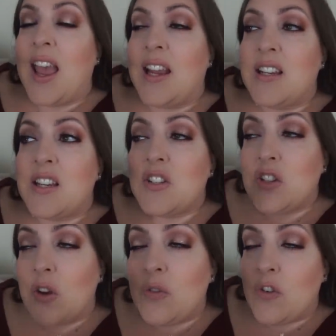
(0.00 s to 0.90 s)
and
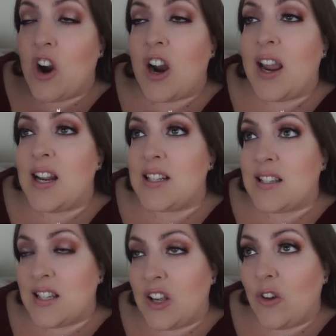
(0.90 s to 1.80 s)
so far it
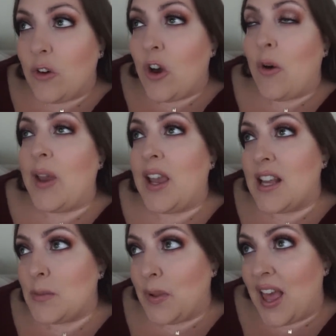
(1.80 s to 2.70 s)
is still going
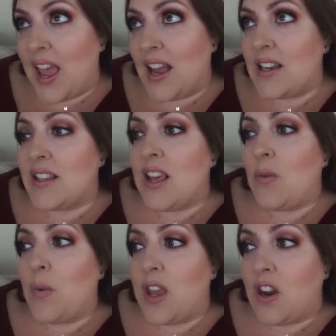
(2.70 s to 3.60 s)
as planned
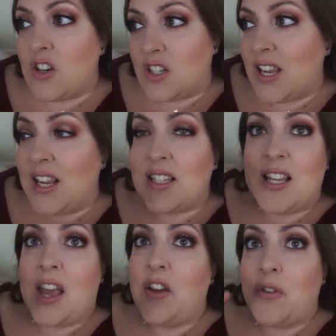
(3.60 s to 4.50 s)
that we are just getting
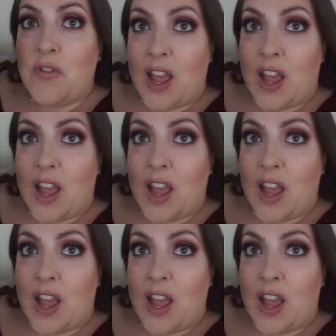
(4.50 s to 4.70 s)
together,